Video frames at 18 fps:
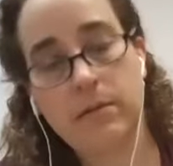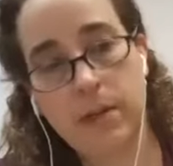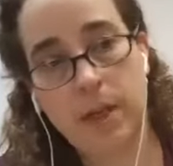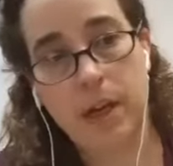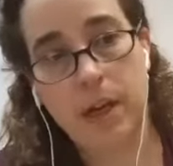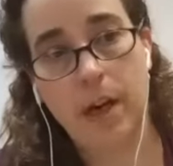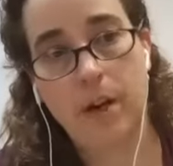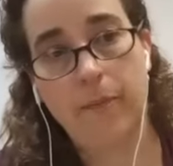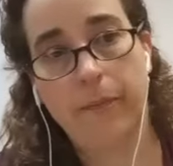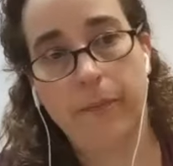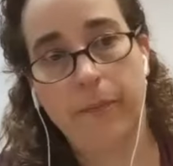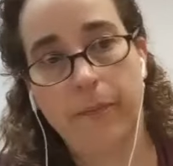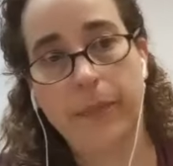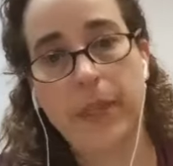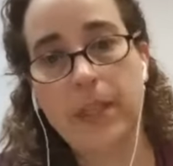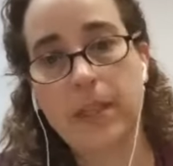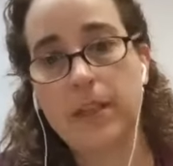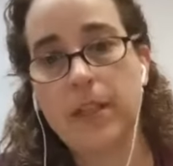
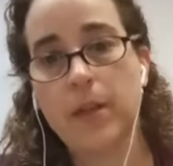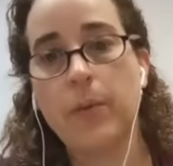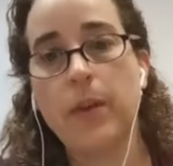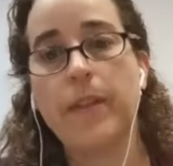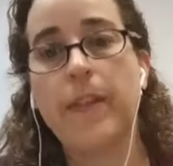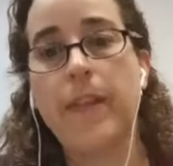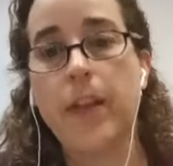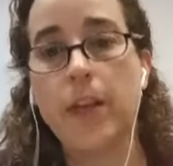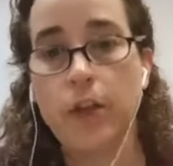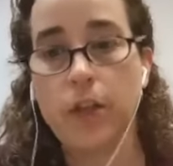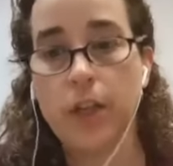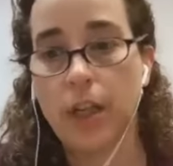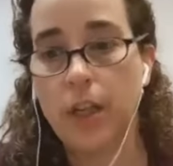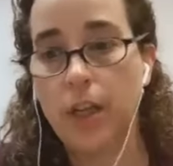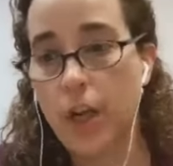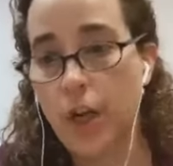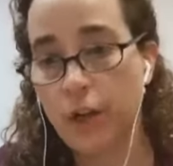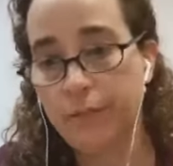something that they're
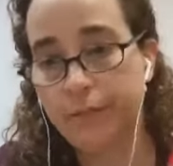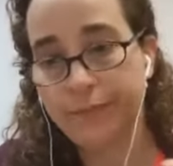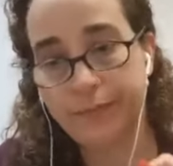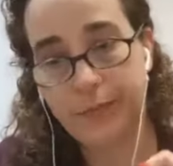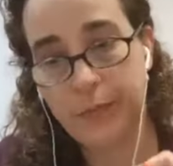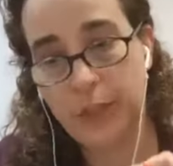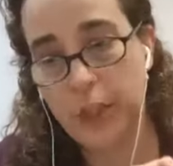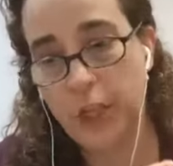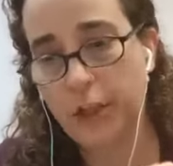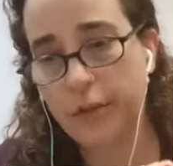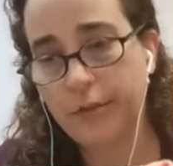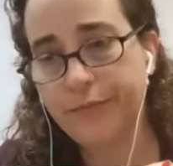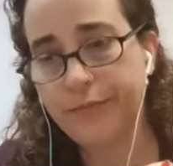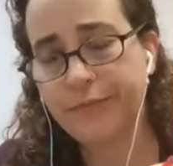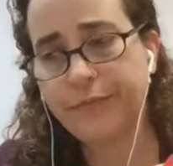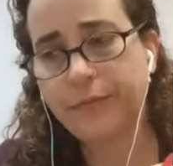using at home. So